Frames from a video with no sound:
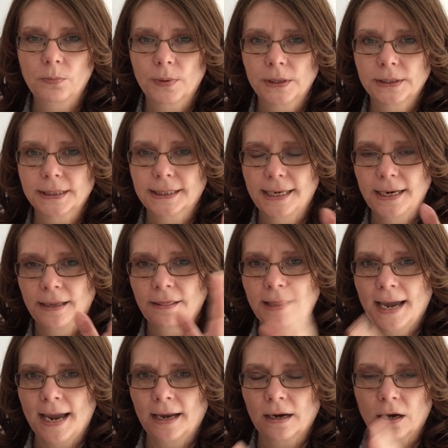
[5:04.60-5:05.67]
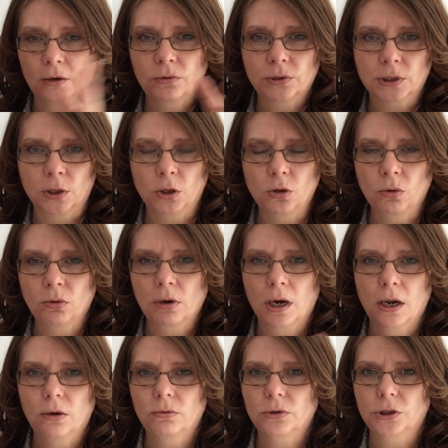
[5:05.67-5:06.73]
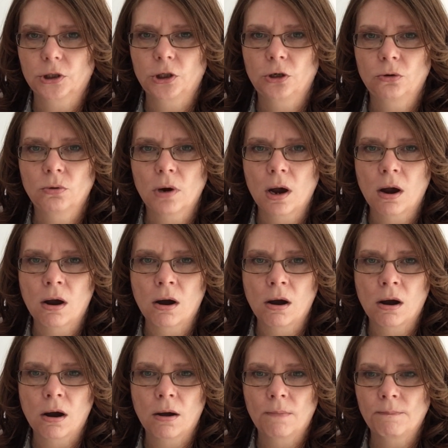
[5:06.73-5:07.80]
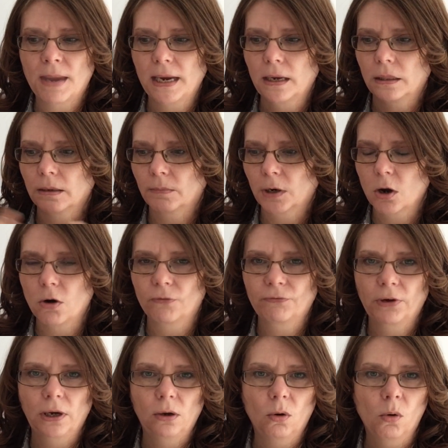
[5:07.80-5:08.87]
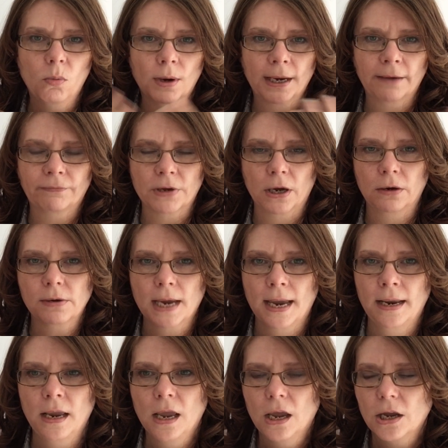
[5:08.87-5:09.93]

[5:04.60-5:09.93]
and seeing their clothes and your clothes. You are making them a coffee or whatever, okay?